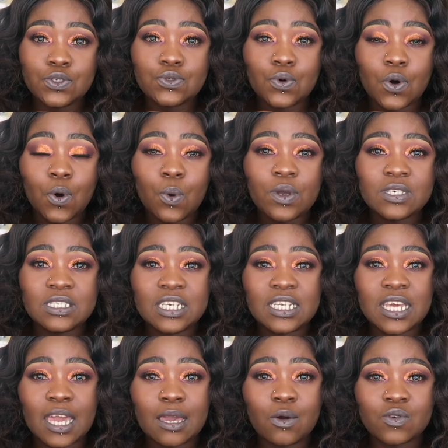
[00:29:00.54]
to always
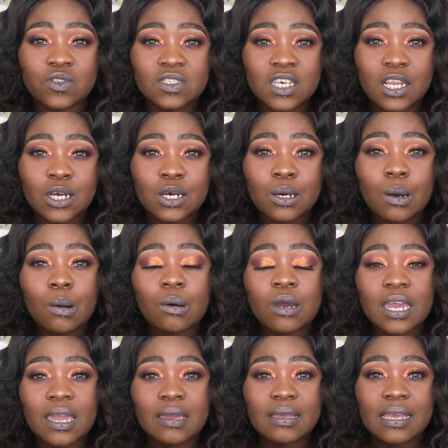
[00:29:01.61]
need a concealer or
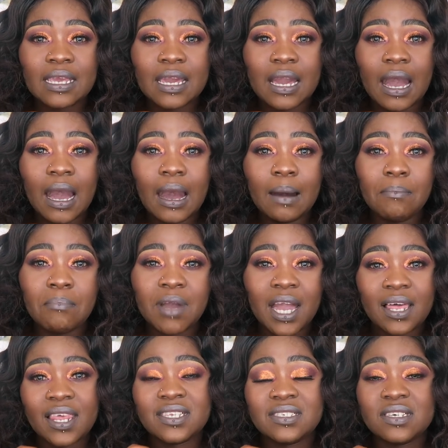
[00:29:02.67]
a
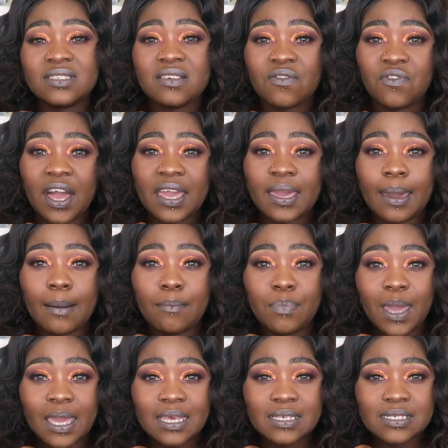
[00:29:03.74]
color intensifying
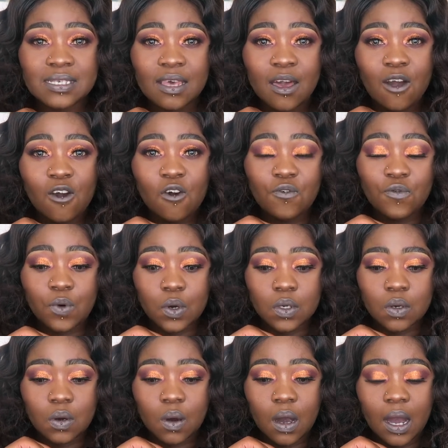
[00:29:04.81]
base
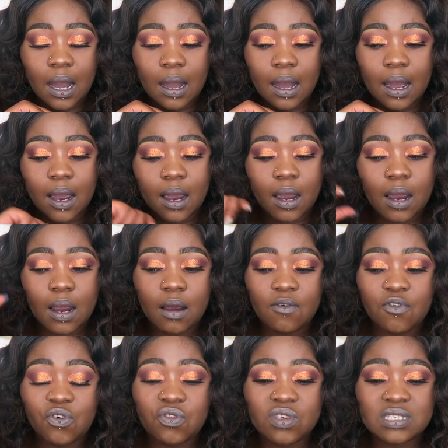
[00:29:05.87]
for
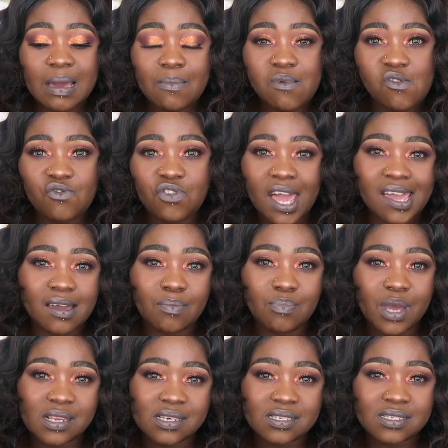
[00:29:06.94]
this type of like
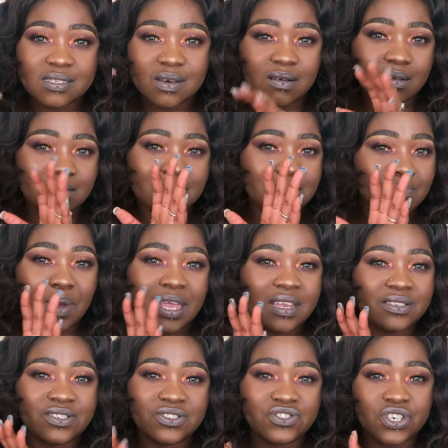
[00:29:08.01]
palettes. Just
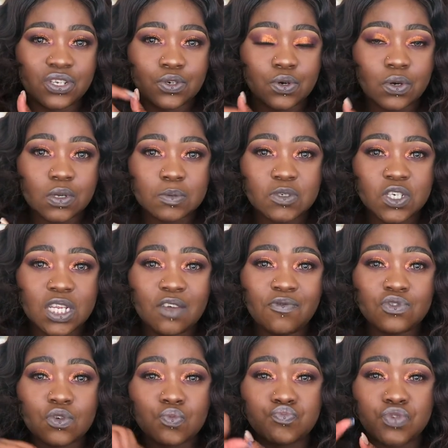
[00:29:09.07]
palettes in general, especially if
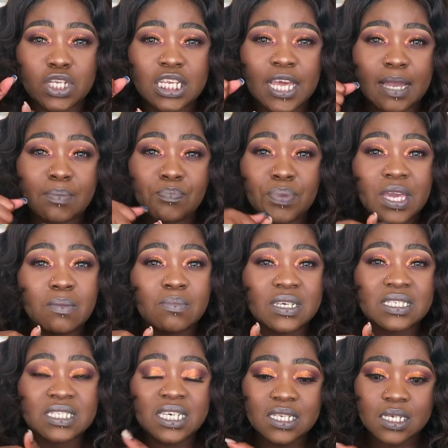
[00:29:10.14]
it's not really like
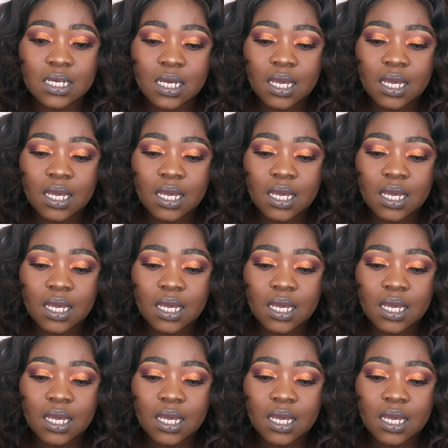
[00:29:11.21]
pigmented,